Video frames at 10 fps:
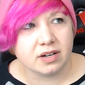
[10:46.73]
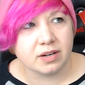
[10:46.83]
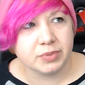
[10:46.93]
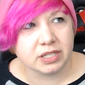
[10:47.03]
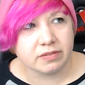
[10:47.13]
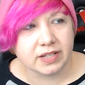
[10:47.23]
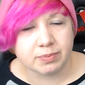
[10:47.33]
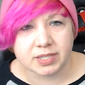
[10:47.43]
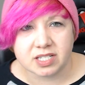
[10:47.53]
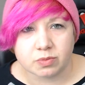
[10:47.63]
I'm thinking of like
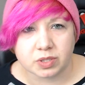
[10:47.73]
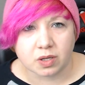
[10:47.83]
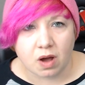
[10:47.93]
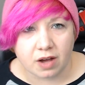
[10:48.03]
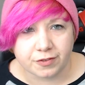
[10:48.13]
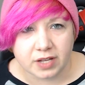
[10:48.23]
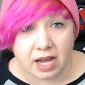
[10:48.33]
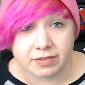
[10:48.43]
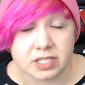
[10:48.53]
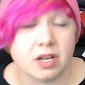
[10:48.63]
places with the coffee,
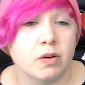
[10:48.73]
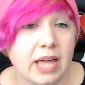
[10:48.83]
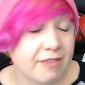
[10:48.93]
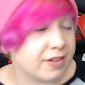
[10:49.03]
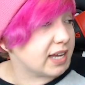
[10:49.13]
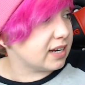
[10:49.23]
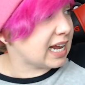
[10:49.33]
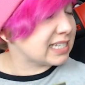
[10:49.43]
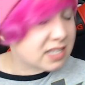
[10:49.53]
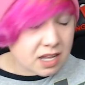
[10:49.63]
obviously. Oh, Cafe
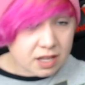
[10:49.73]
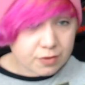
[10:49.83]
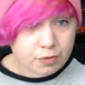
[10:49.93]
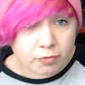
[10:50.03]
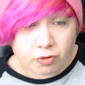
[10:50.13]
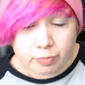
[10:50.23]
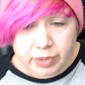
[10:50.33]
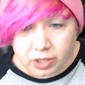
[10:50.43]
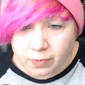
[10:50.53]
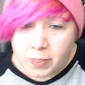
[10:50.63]
Nasca from
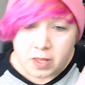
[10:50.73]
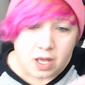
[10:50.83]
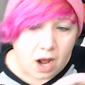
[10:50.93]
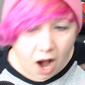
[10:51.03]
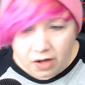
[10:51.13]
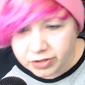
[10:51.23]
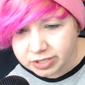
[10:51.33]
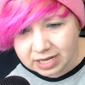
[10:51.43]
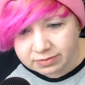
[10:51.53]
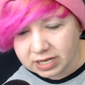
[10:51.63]
Build. All those,
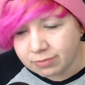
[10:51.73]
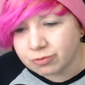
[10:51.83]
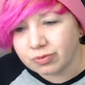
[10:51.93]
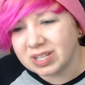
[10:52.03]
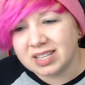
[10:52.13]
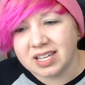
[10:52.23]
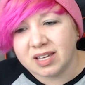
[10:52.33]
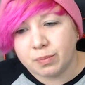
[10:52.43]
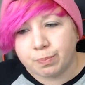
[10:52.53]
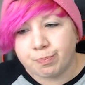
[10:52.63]
I'm
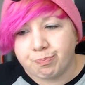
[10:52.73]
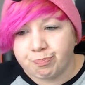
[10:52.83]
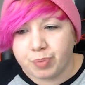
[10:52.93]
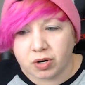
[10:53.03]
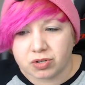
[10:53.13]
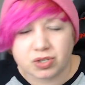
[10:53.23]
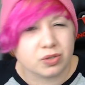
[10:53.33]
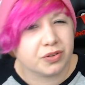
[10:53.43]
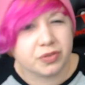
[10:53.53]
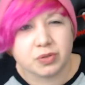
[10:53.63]
really partial
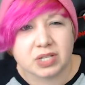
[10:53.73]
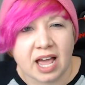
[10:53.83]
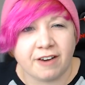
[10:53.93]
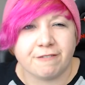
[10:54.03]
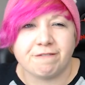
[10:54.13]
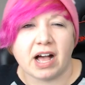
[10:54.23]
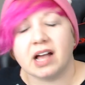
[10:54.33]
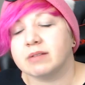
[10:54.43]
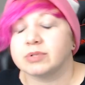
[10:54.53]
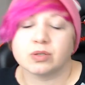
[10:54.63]
to those kind of
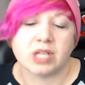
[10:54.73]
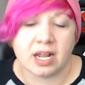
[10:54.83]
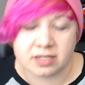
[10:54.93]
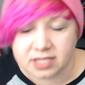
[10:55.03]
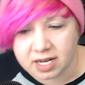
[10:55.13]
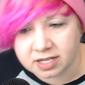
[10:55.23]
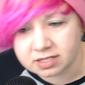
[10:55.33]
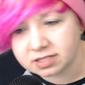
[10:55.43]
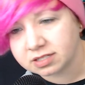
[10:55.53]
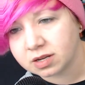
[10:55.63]
vibes, those kind of
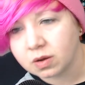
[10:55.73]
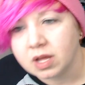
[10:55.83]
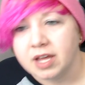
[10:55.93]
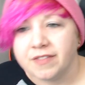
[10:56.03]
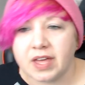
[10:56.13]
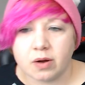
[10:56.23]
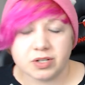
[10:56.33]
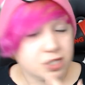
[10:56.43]
settings. So that always just